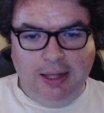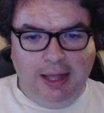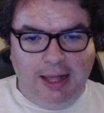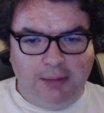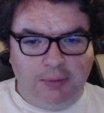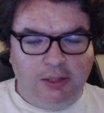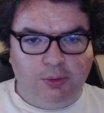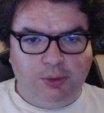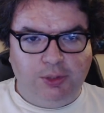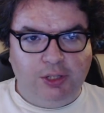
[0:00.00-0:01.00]
At my
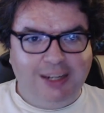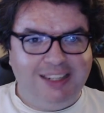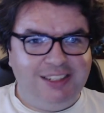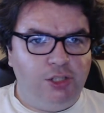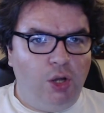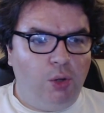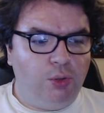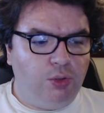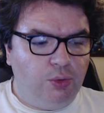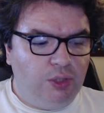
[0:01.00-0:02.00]
local theater, I didn't go
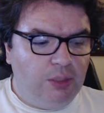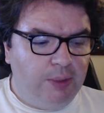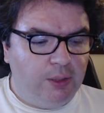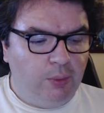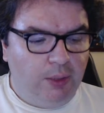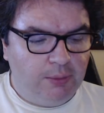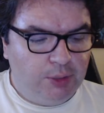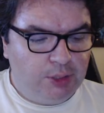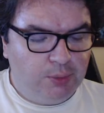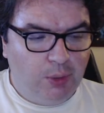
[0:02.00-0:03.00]
to the bigger one in
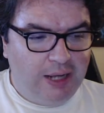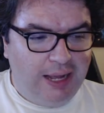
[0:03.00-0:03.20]
Bridgeport.